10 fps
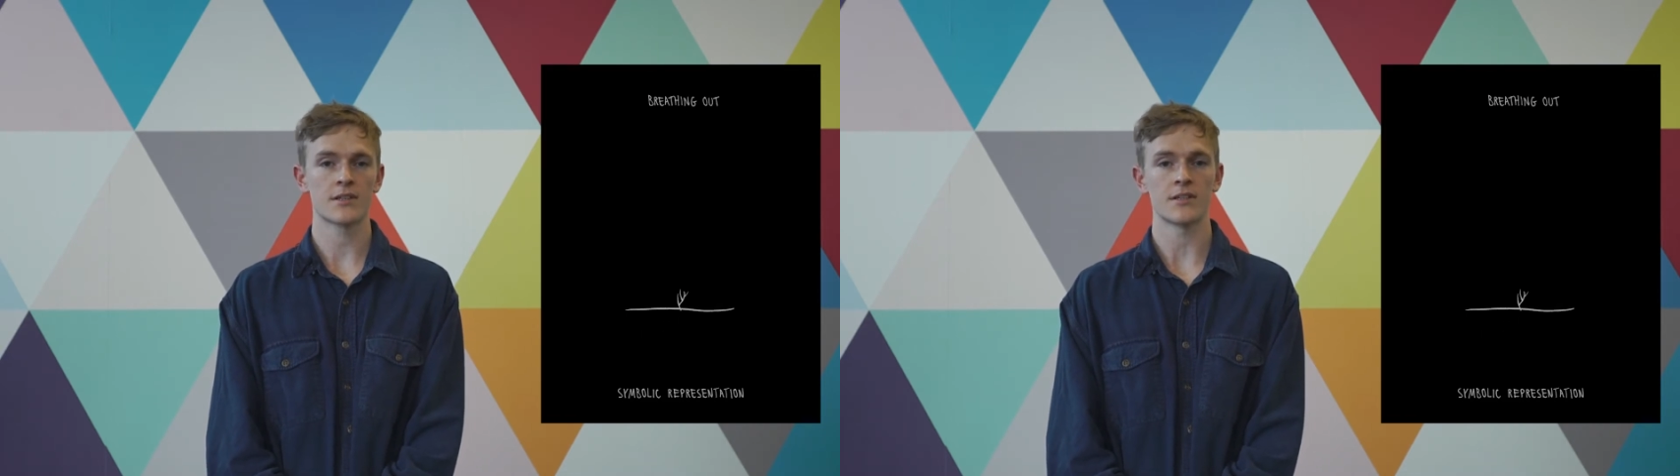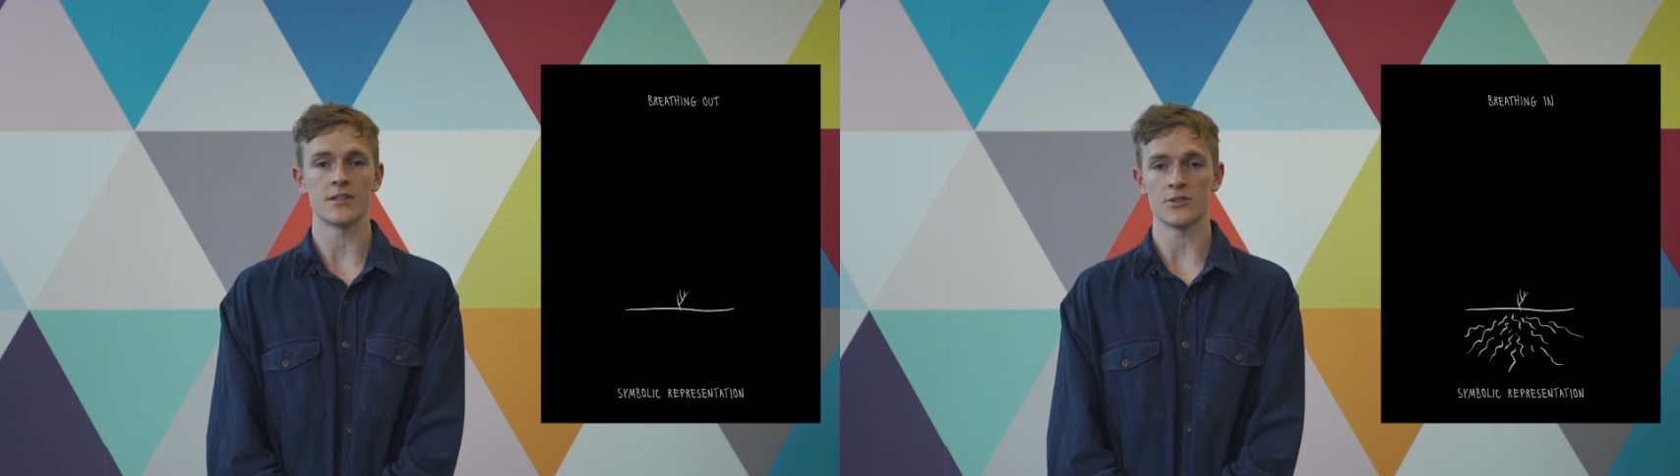
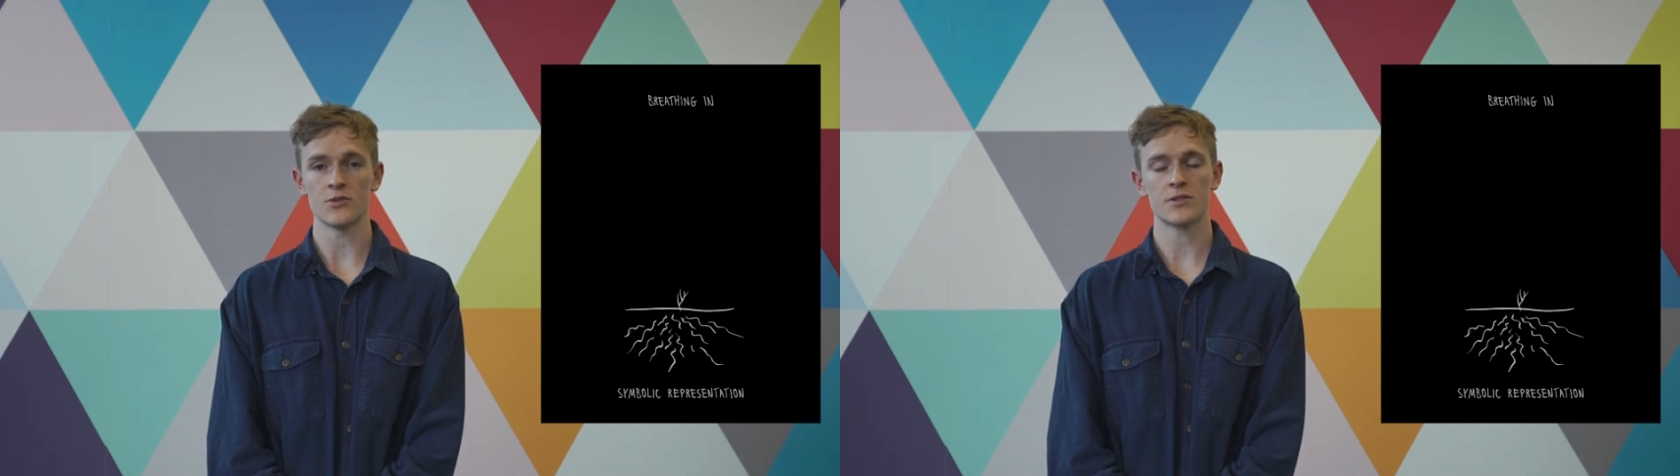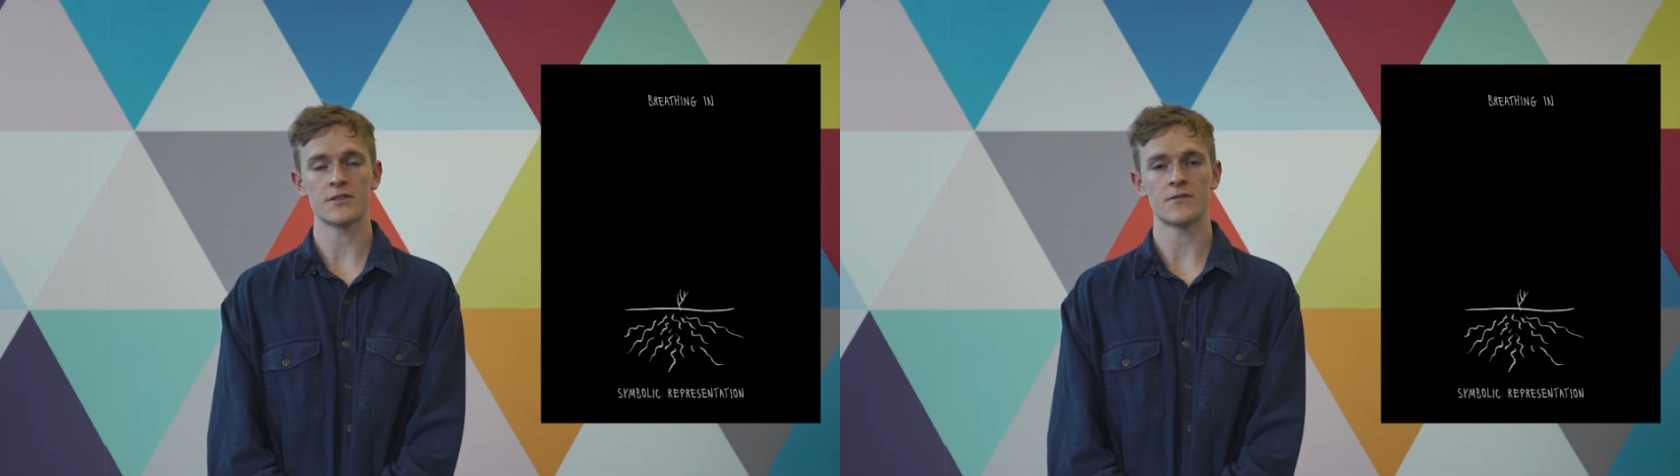that
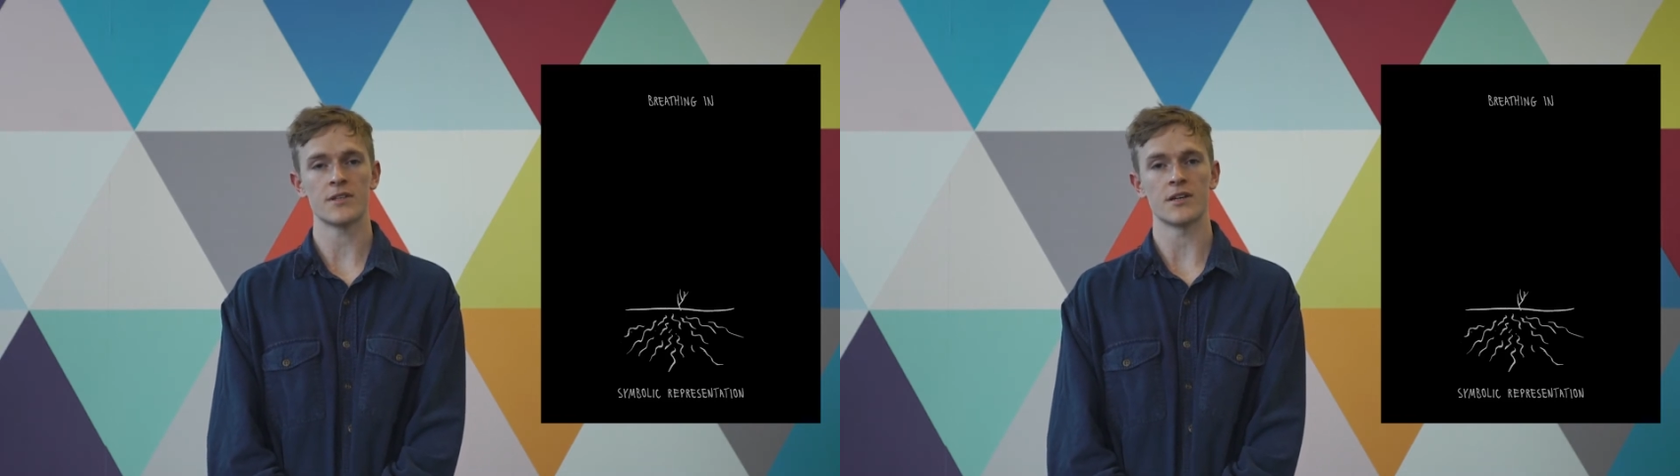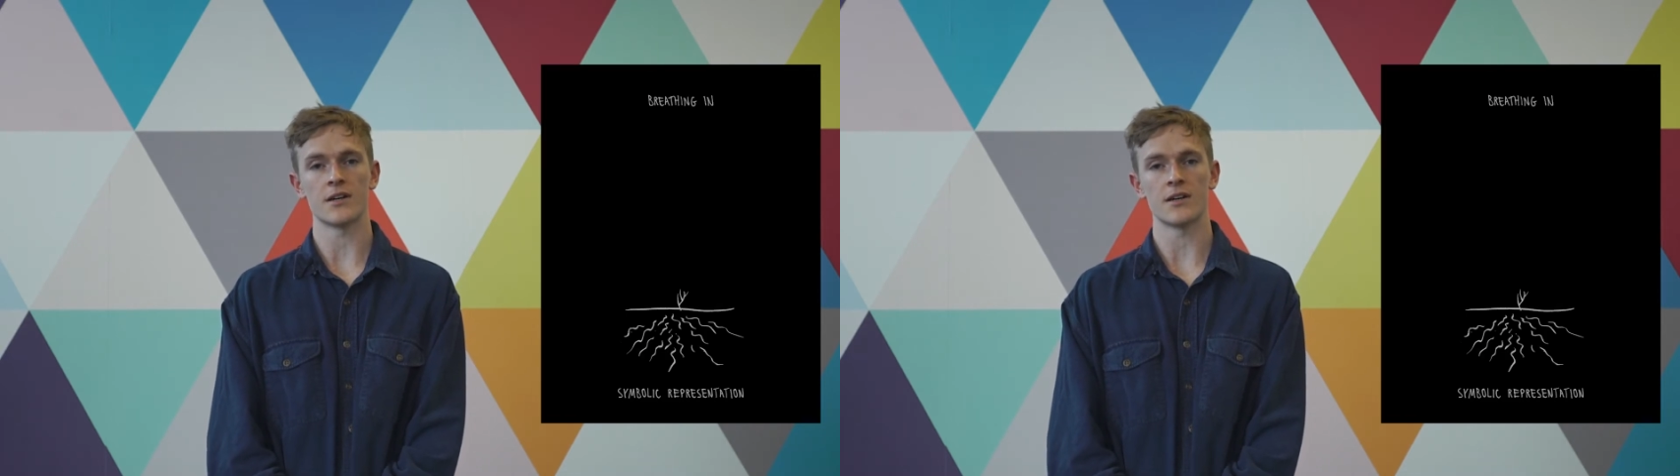uses
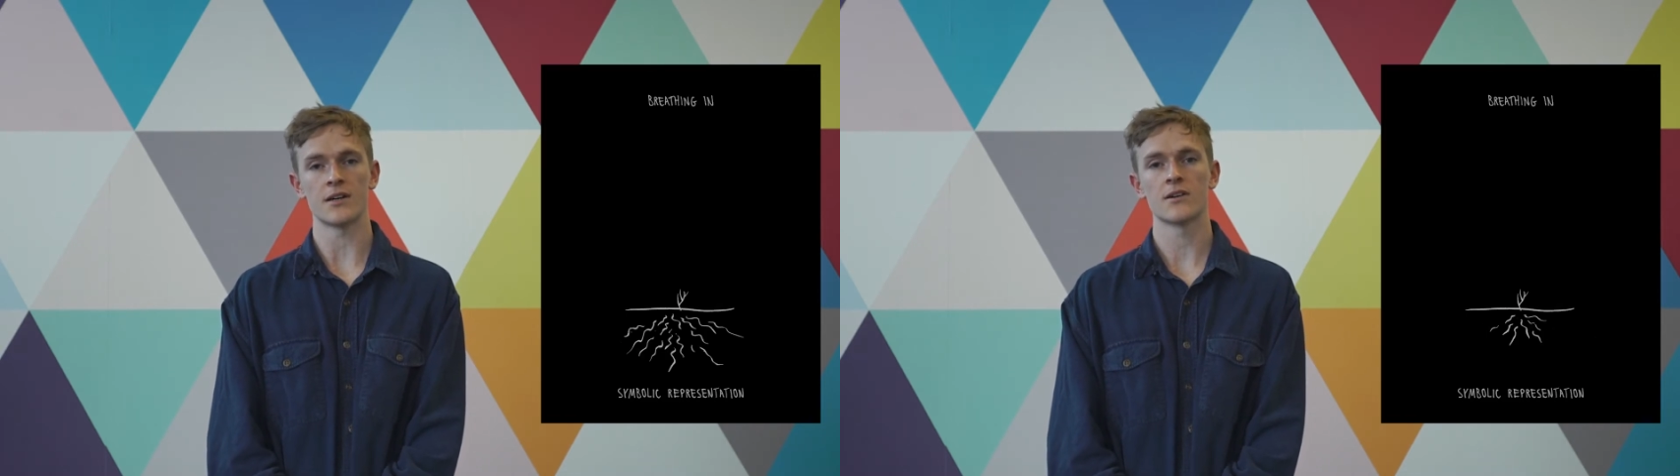VR